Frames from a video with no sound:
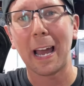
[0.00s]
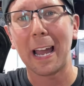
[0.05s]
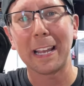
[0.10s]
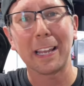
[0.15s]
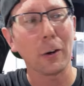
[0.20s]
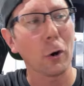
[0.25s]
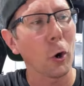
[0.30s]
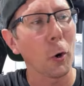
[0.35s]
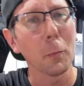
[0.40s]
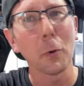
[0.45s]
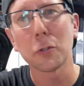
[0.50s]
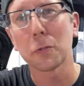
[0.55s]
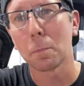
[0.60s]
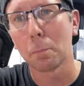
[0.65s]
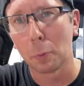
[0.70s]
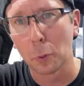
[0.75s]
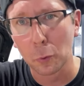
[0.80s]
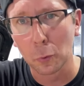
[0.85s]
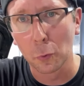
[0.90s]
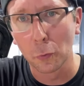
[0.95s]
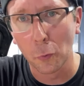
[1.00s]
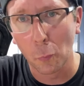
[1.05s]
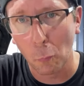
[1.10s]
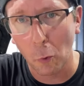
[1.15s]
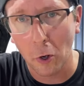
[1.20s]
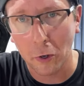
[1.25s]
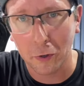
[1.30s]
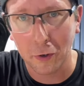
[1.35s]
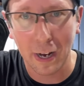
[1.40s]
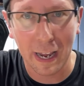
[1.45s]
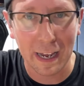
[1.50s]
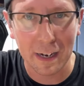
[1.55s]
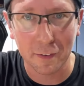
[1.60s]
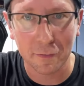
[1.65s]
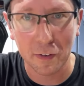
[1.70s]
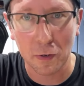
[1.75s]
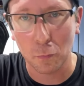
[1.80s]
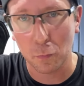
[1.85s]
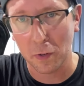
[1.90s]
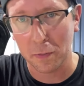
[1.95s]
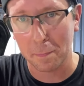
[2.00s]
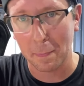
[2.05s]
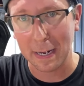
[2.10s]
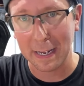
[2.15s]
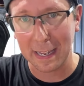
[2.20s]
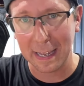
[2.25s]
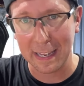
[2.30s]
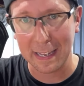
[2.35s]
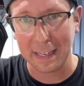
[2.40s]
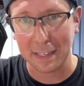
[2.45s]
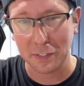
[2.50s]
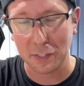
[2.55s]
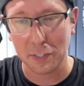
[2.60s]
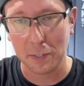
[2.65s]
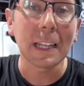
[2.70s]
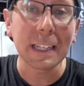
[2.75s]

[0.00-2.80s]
I can almost pull the water out of it with my hands.